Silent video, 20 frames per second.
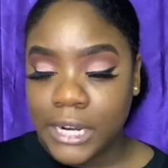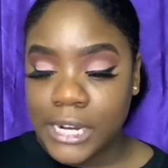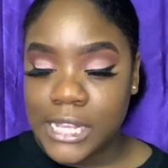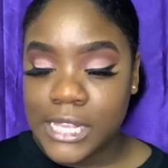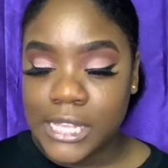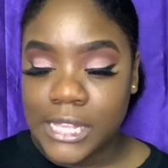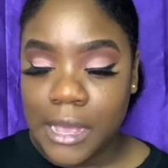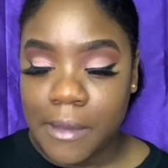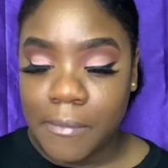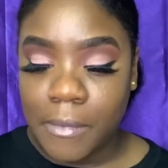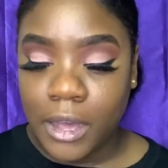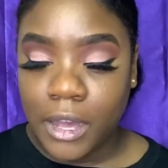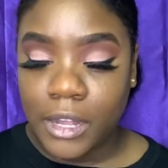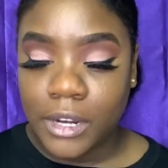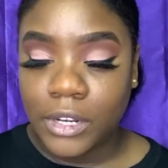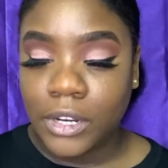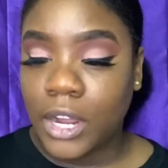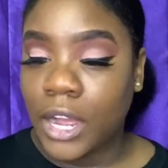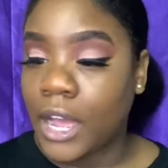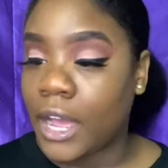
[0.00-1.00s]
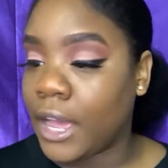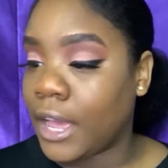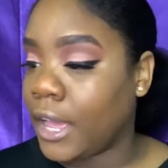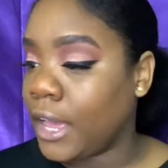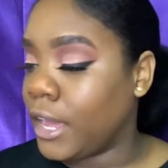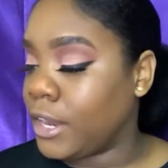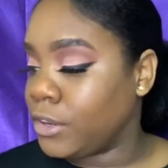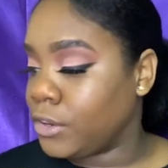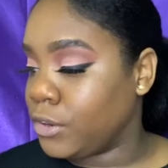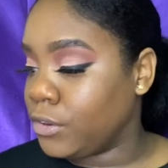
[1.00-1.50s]
set my under eye.
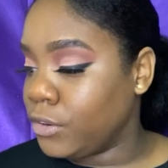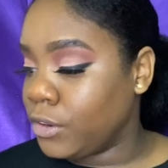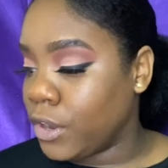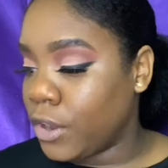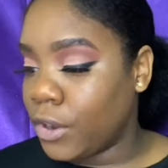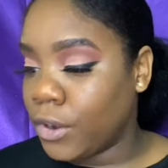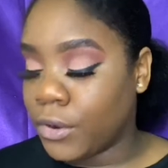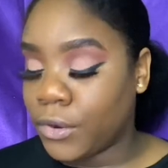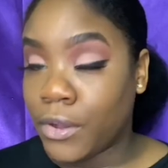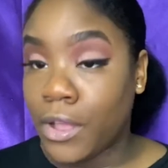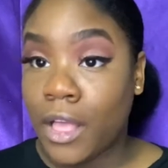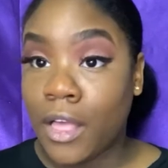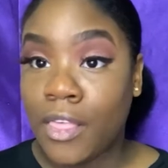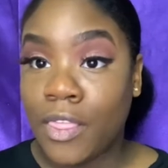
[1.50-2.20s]
I do know